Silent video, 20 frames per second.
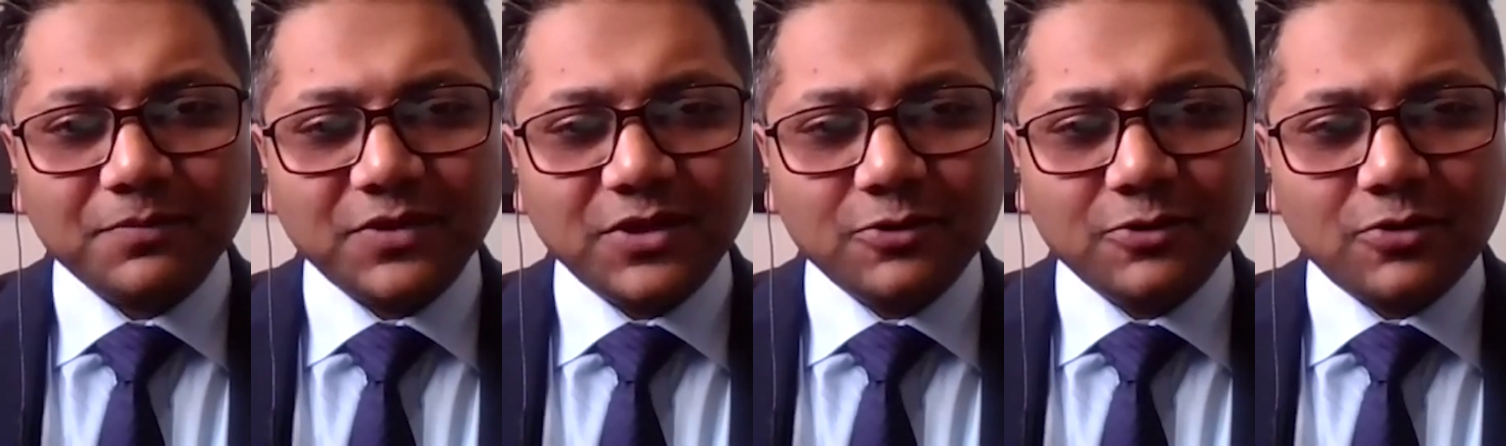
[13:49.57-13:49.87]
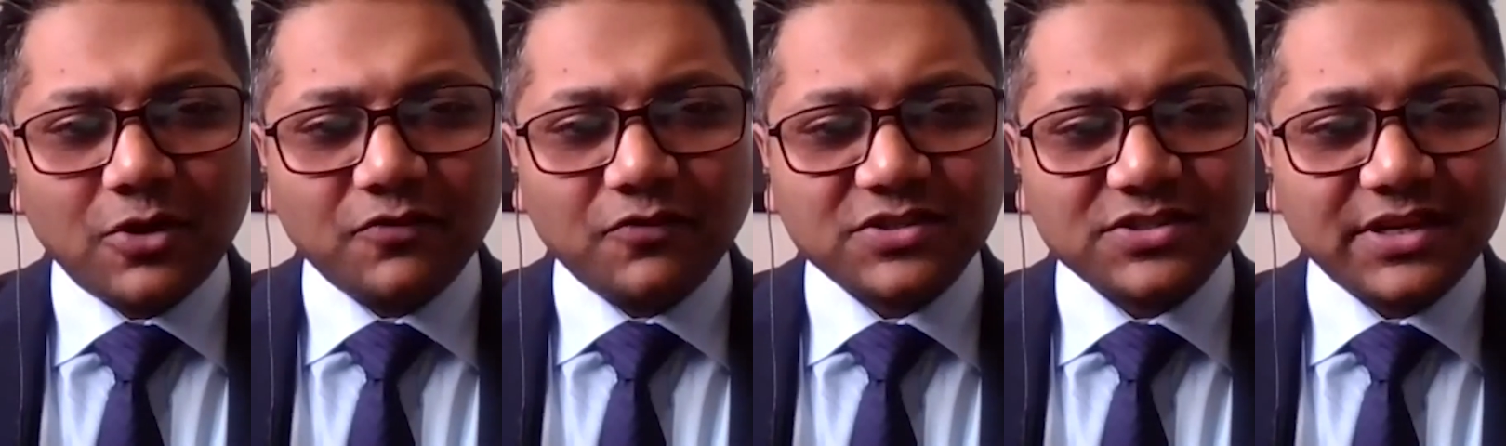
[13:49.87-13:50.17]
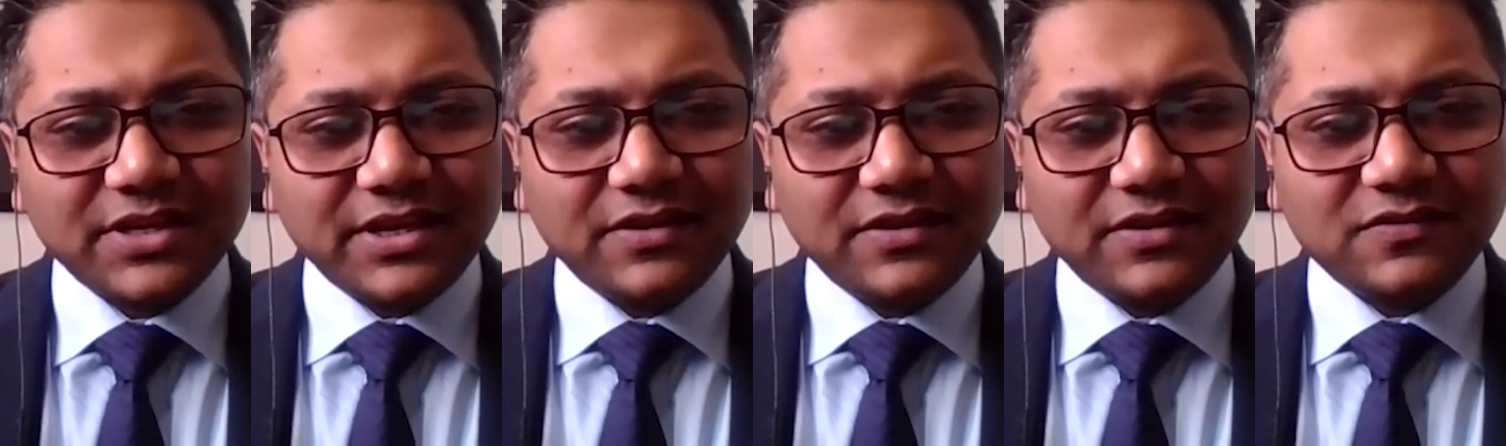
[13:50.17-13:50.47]
You
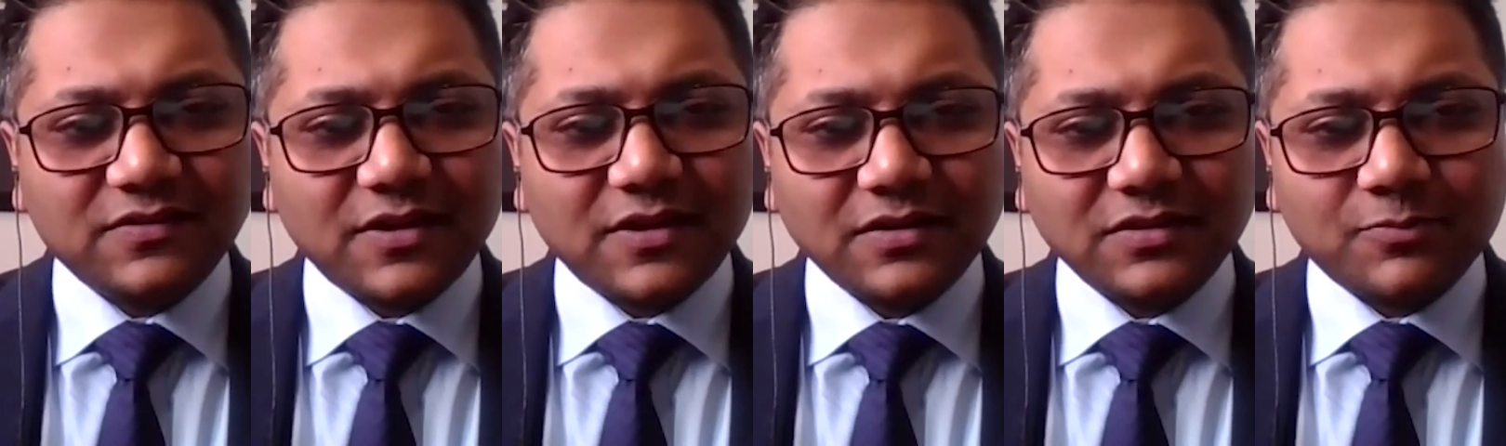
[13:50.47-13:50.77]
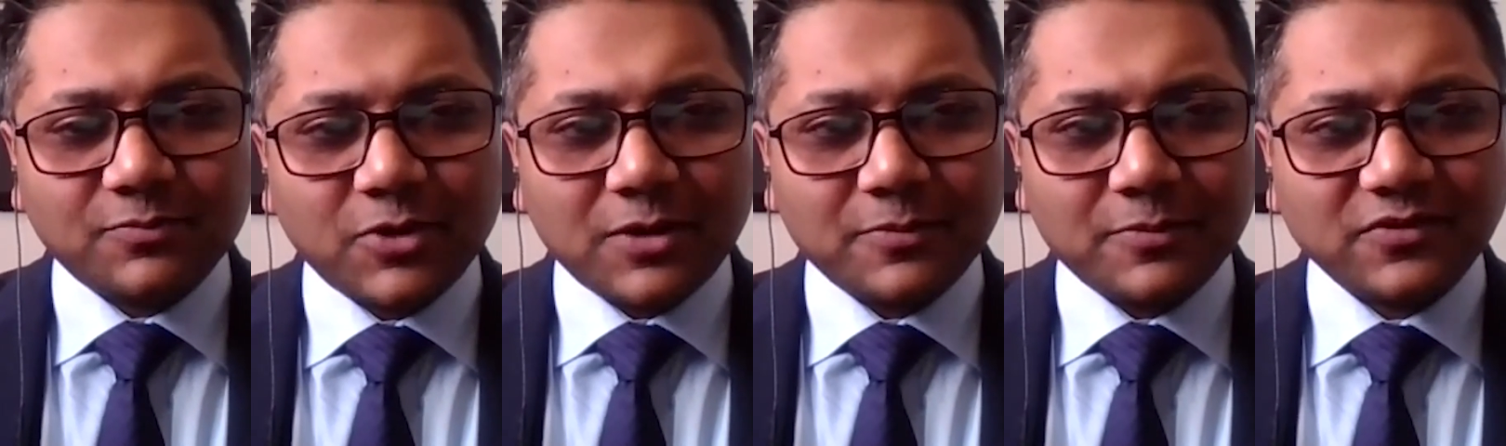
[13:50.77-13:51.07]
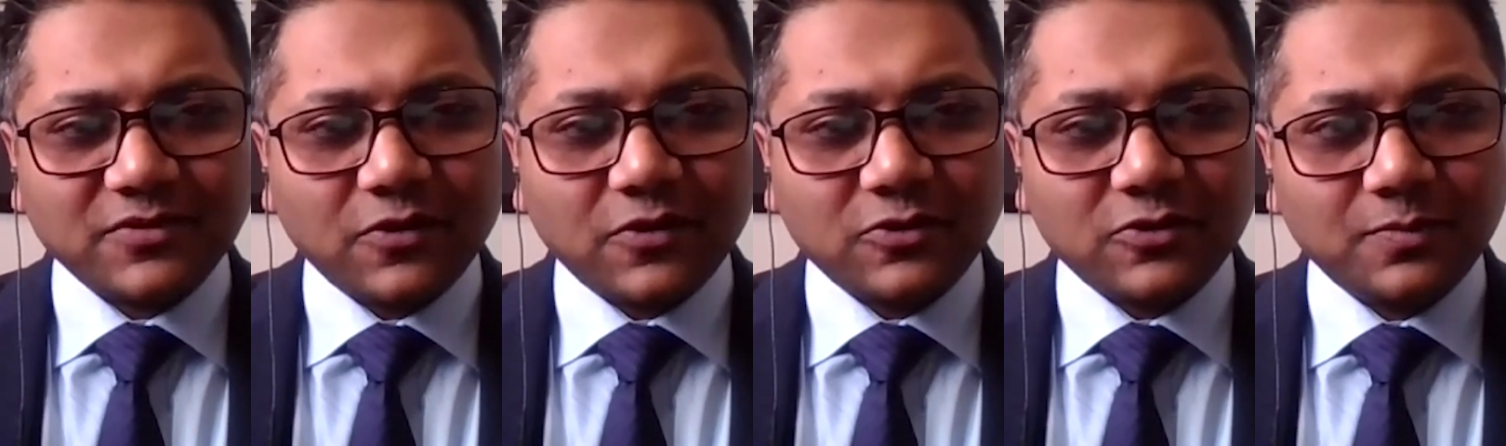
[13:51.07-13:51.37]
obviously studied the
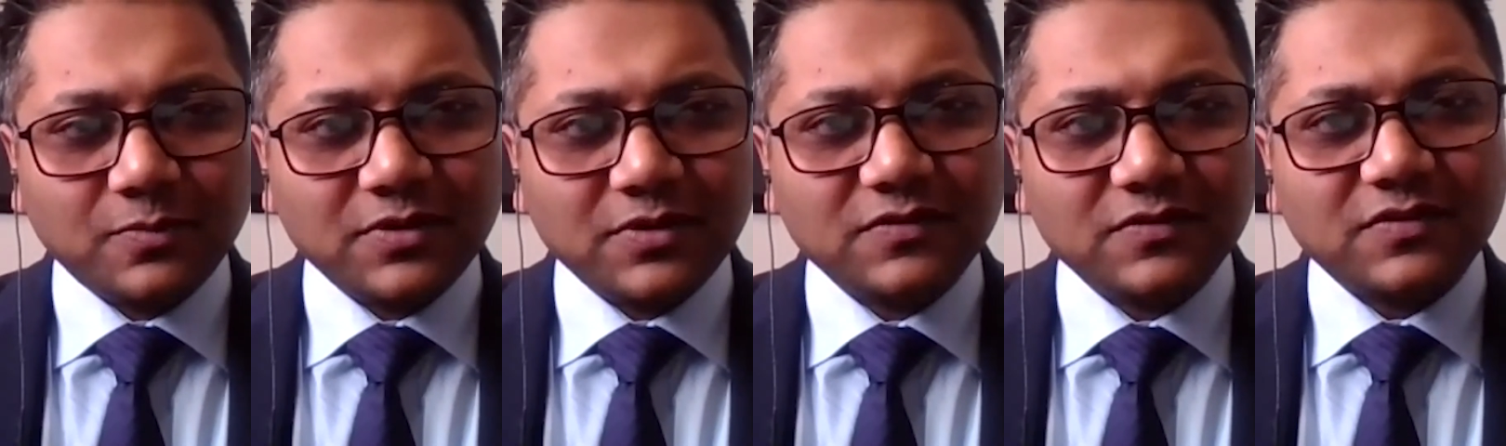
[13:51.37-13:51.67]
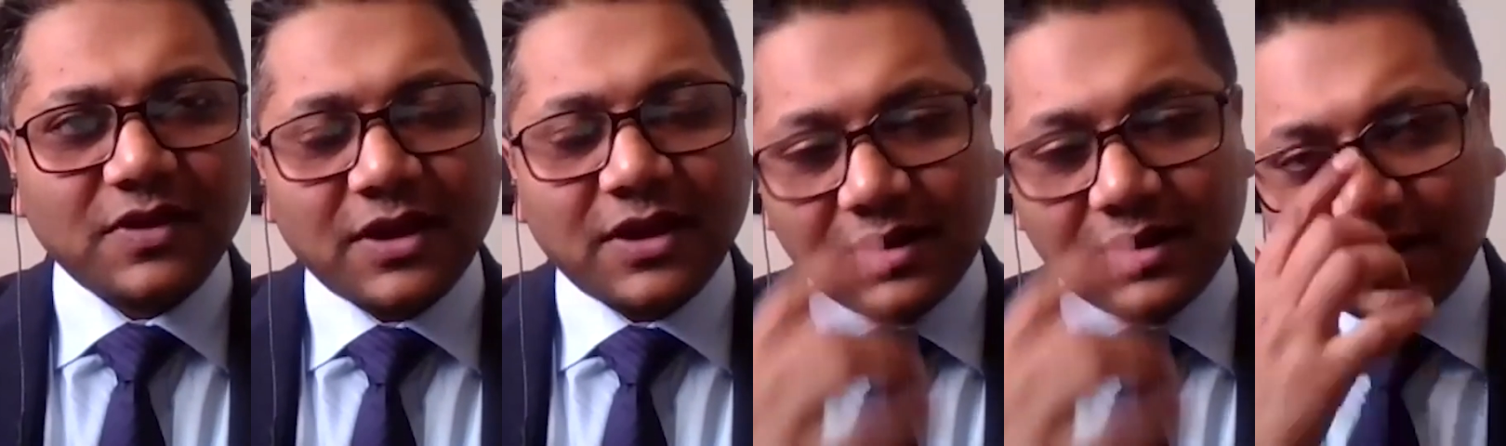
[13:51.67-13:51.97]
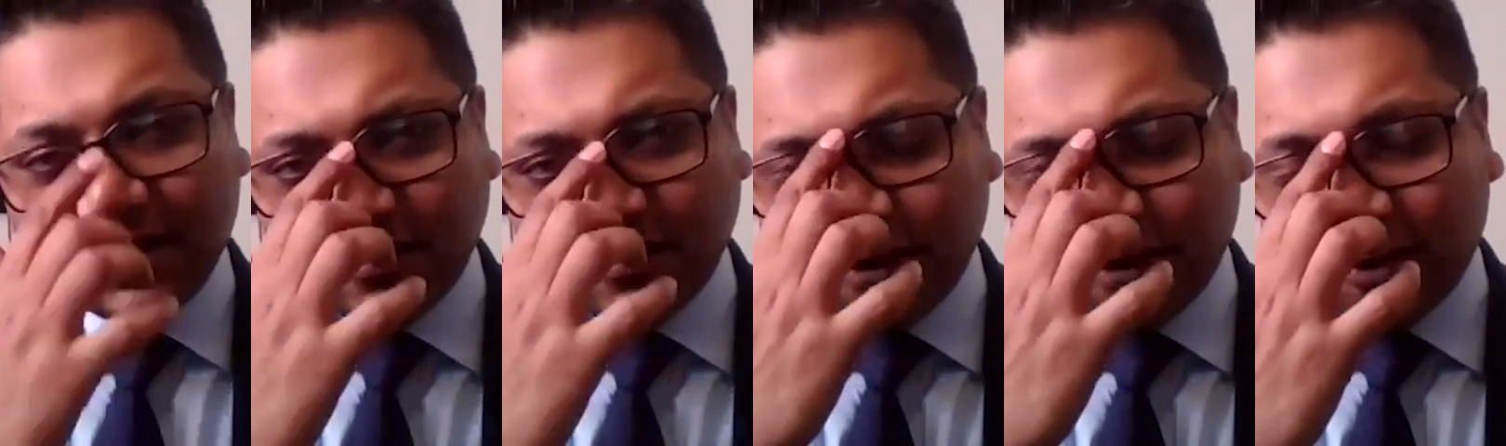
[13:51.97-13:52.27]
primary documents, and
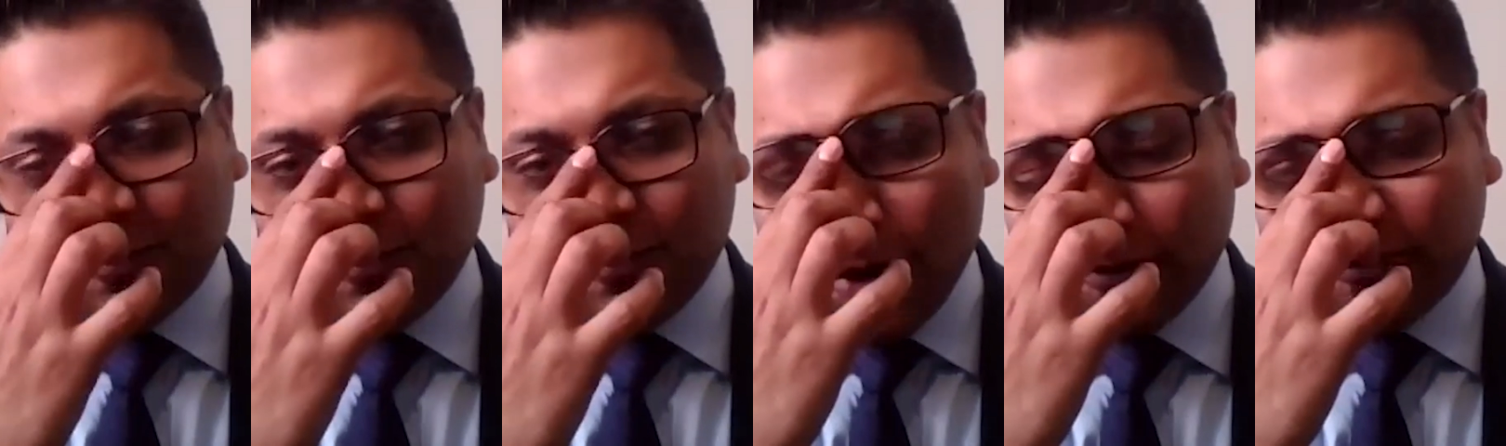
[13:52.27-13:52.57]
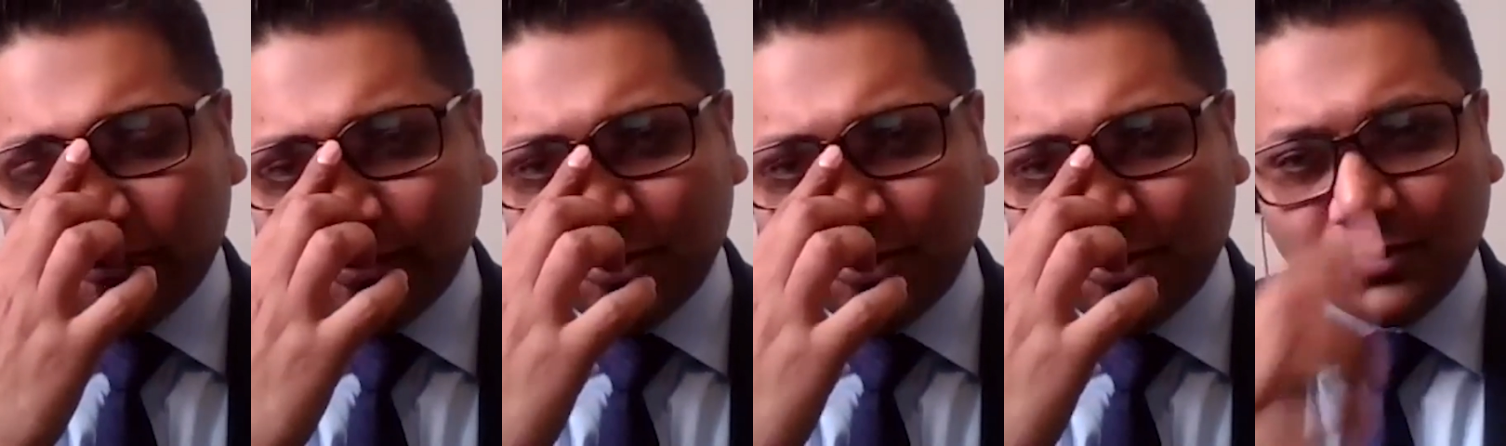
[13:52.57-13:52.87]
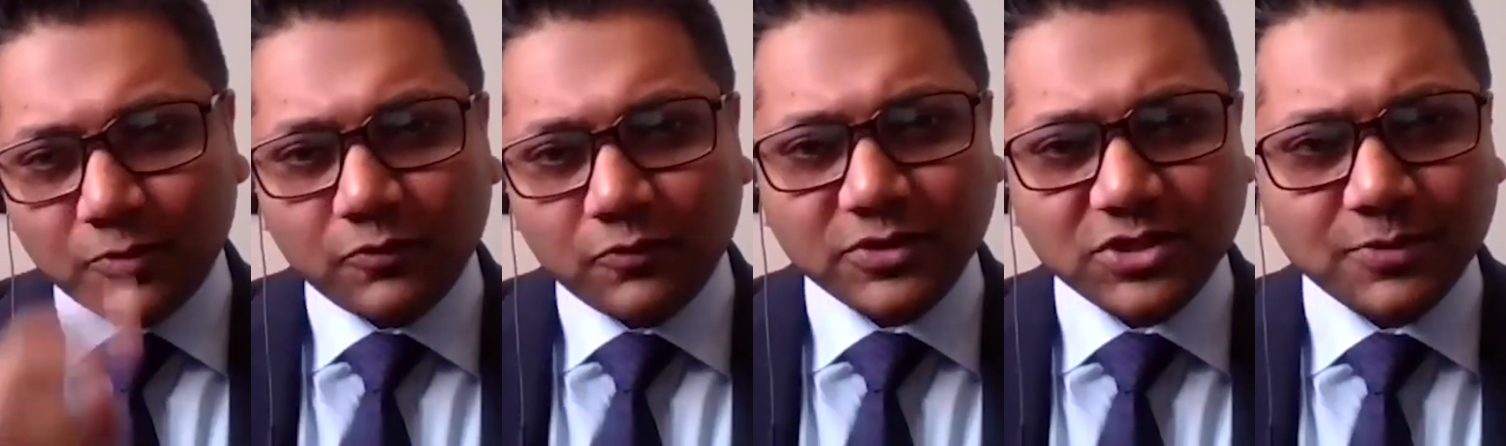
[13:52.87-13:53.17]
there's a quote from
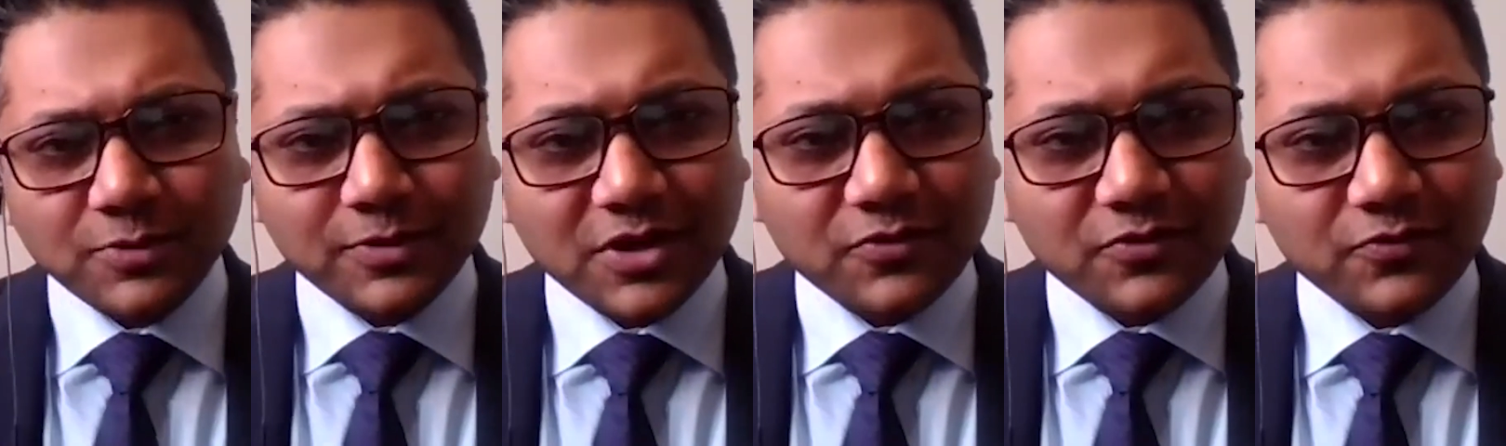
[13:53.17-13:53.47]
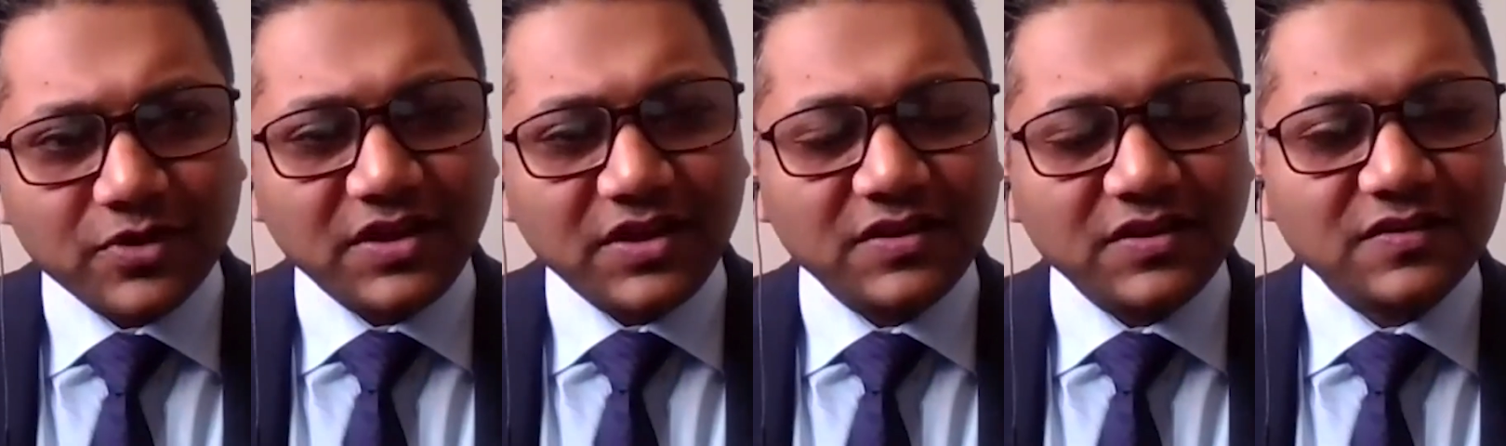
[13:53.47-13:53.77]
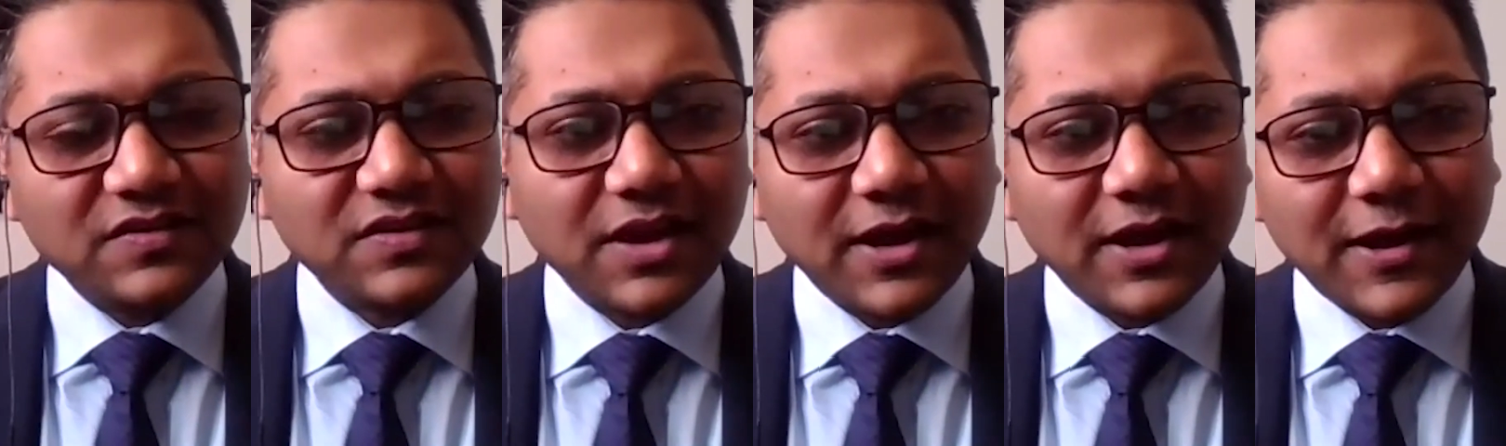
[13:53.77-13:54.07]
your book which I want to
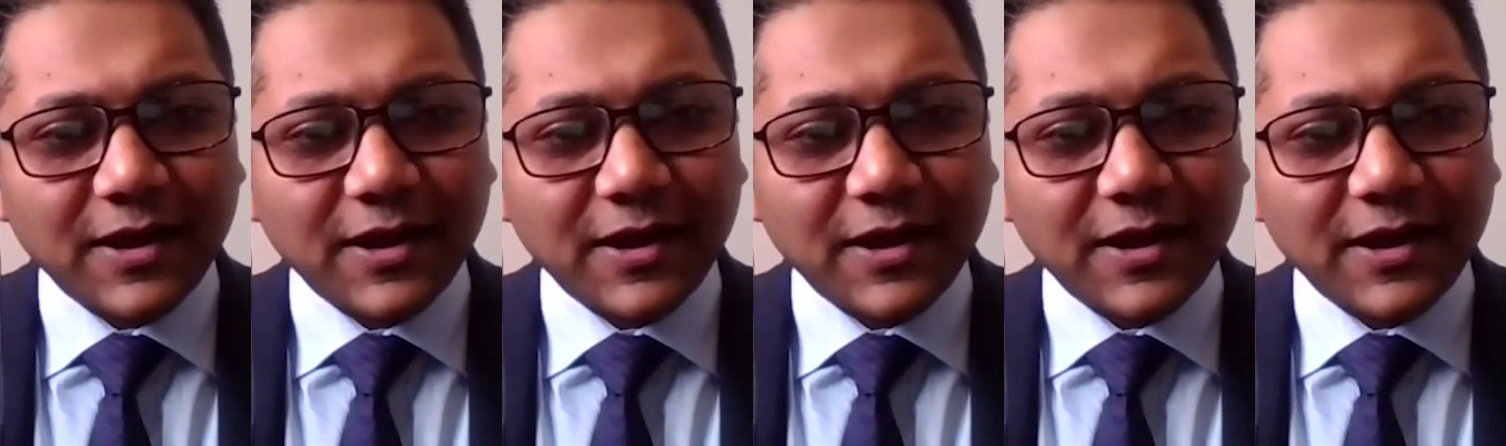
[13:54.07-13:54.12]
read,